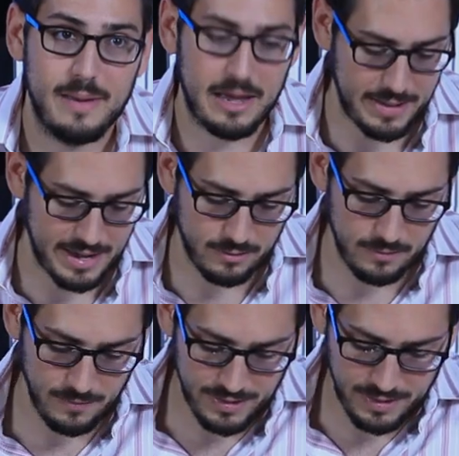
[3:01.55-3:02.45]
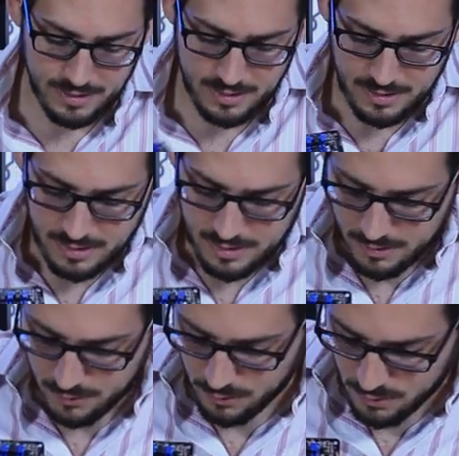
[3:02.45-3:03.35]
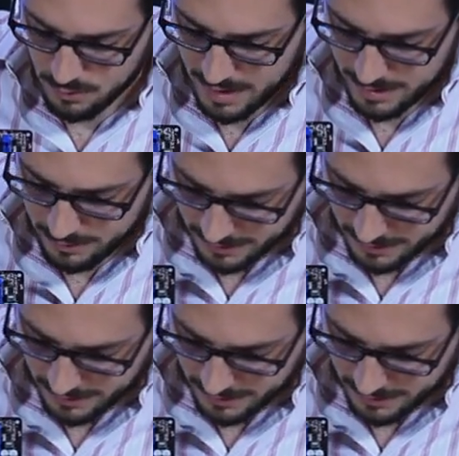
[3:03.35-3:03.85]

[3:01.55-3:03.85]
on the back panel, right